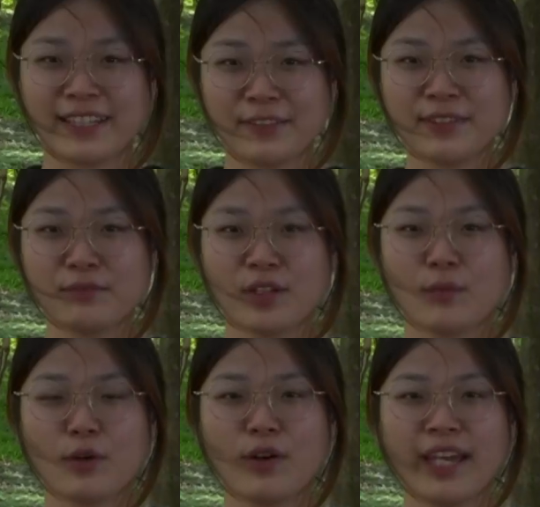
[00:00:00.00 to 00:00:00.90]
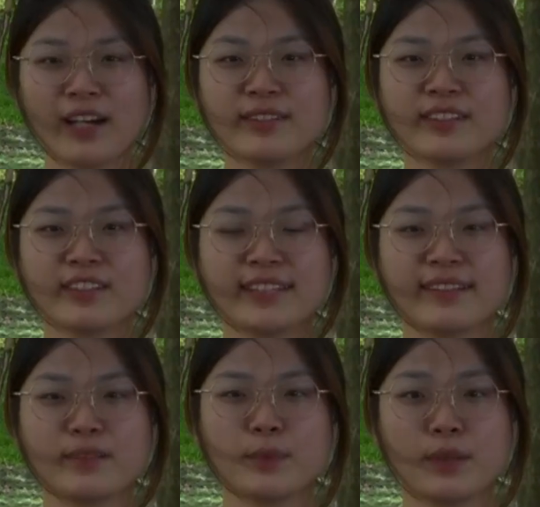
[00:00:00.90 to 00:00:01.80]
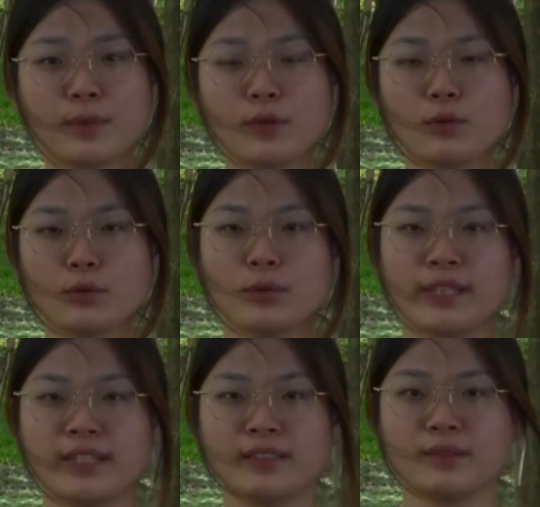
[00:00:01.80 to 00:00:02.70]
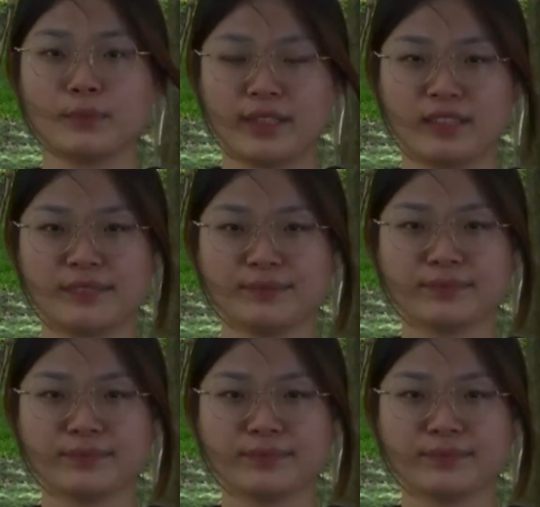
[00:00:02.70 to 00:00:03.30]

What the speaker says: even more healthier than the people who eat meat.